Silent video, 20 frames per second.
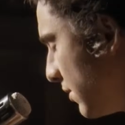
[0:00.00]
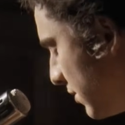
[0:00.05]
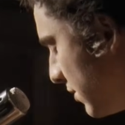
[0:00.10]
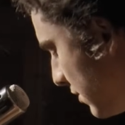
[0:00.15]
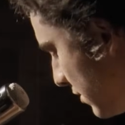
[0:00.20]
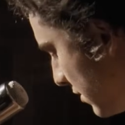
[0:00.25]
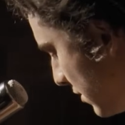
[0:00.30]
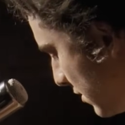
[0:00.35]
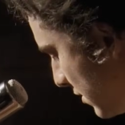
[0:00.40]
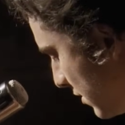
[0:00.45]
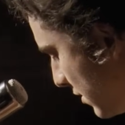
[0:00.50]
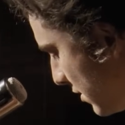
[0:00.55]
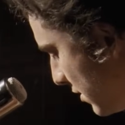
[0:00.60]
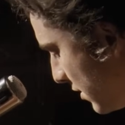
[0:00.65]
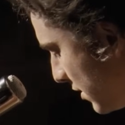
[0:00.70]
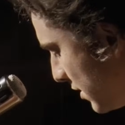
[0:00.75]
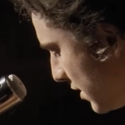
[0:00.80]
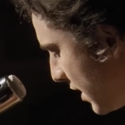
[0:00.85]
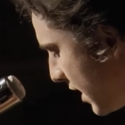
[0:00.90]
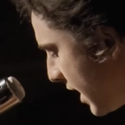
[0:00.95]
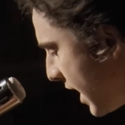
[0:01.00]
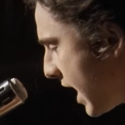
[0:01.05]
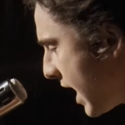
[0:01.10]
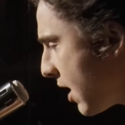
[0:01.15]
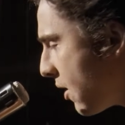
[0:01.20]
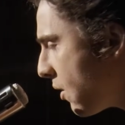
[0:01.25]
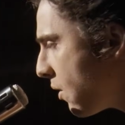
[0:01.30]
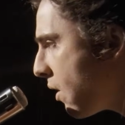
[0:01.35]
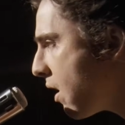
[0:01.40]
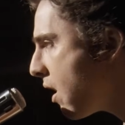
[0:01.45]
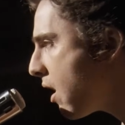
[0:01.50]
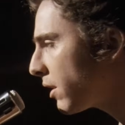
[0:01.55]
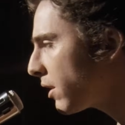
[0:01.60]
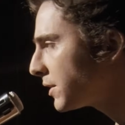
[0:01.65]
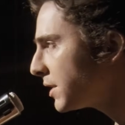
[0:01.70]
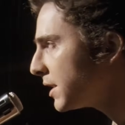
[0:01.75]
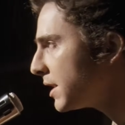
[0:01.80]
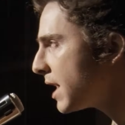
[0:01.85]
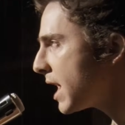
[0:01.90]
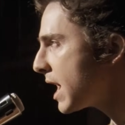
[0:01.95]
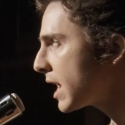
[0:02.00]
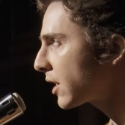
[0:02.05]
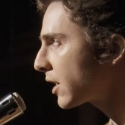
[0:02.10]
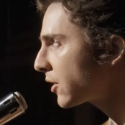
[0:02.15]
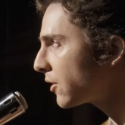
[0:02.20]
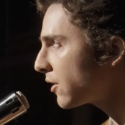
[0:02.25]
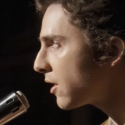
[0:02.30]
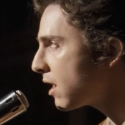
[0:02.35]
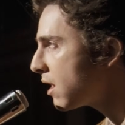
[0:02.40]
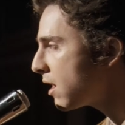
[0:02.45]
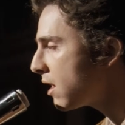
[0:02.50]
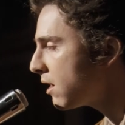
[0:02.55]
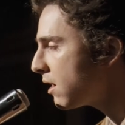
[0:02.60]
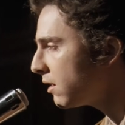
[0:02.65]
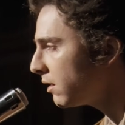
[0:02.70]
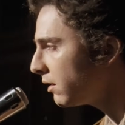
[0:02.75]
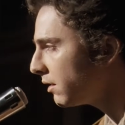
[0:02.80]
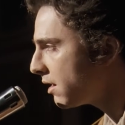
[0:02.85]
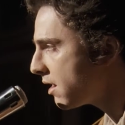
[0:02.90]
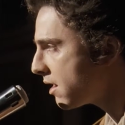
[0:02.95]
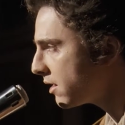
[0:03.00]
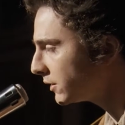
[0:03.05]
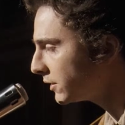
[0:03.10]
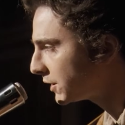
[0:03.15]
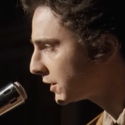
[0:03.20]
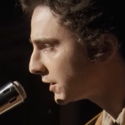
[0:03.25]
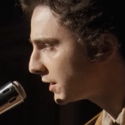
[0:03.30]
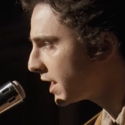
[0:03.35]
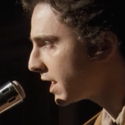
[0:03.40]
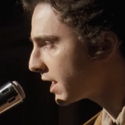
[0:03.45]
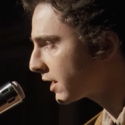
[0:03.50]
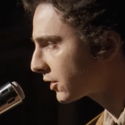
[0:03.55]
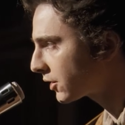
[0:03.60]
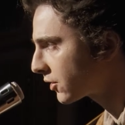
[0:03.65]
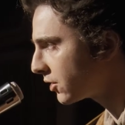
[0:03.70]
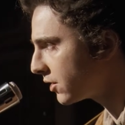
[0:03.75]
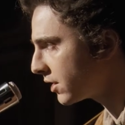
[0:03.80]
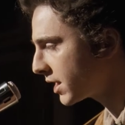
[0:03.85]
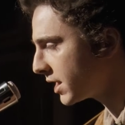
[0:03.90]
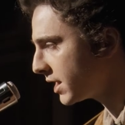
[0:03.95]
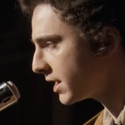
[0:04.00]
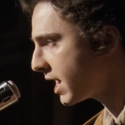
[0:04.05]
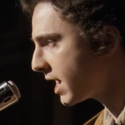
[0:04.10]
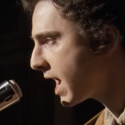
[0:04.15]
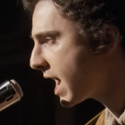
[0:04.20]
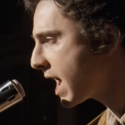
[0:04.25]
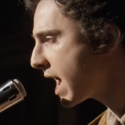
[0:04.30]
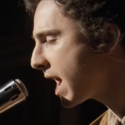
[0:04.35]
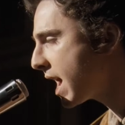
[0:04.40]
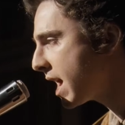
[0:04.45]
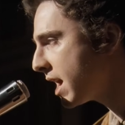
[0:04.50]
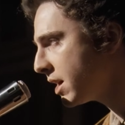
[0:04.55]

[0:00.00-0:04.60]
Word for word: Dylan, shared his appreciation for the opportunity to portray the iconic musician.